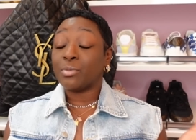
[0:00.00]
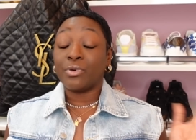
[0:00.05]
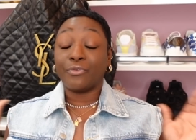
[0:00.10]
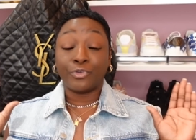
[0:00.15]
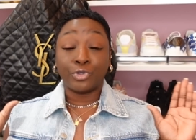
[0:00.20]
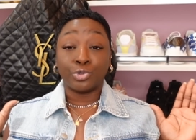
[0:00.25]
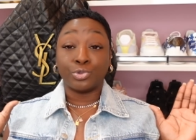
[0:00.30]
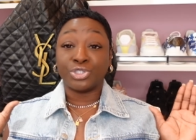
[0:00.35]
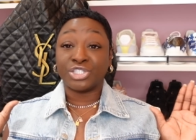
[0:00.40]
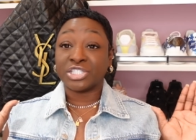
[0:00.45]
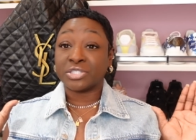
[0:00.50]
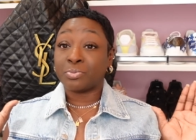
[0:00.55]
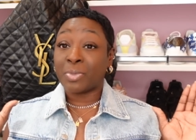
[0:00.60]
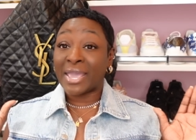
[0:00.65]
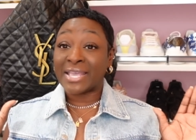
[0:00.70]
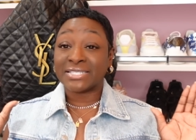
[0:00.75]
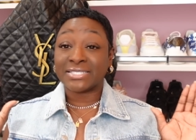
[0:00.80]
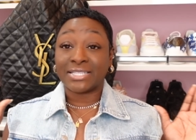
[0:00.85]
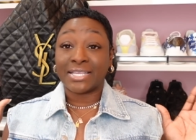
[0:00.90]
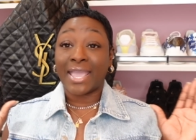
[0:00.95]
of you just
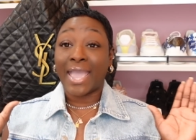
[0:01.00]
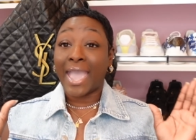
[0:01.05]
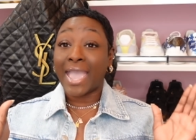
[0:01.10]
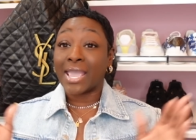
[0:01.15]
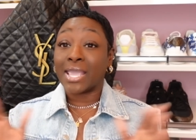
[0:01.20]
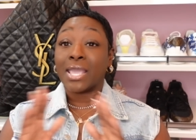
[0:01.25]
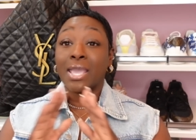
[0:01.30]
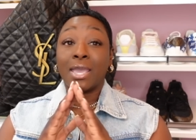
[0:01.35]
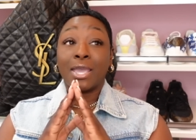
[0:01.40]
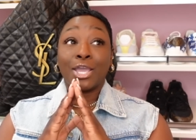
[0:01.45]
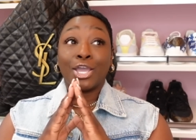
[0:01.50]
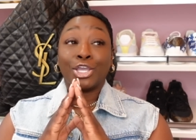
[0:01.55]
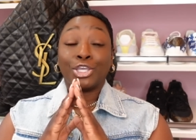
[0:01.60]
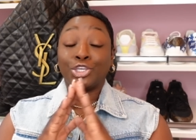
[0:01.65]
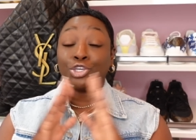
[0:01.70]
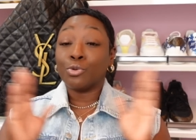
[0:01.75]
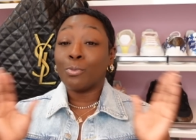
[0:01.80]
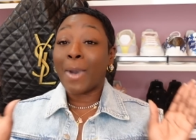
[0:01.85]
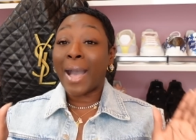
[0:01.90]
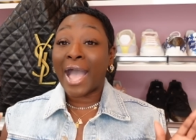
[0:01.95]
basically, hey,
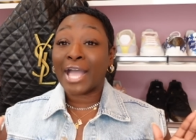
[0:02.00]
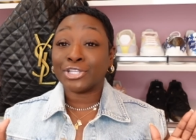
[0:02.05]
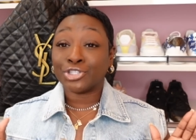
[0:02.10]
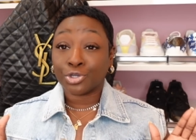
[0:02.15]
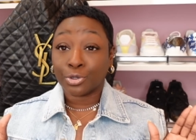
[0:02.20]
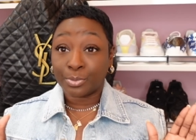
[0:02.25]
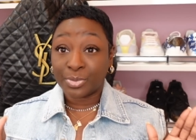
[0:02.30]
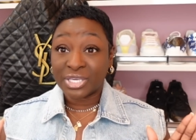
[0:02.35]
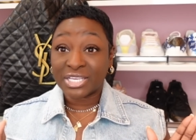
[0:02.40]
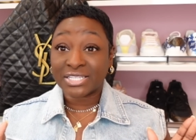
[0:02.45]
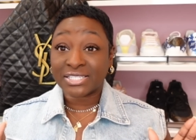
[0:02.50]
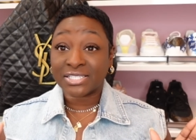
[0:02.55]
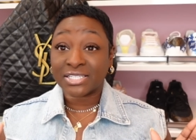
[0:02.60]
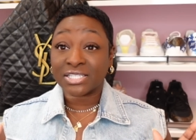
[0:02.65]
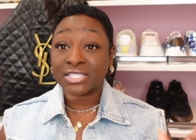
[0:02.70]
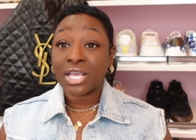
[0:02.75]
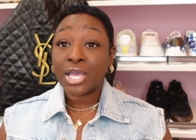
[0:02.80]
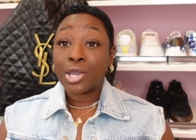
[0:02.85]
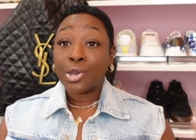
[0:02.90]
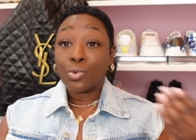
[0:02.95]
you mind your business,